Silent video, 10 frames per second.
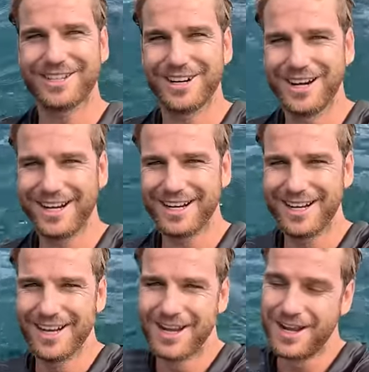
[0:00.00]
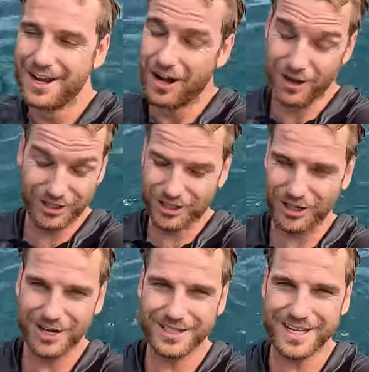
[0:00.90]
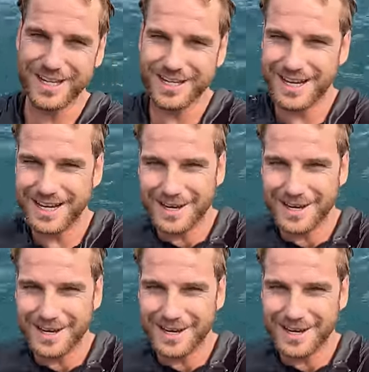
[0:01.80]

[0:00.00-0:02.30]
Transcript: trout. I was sure I was gonna get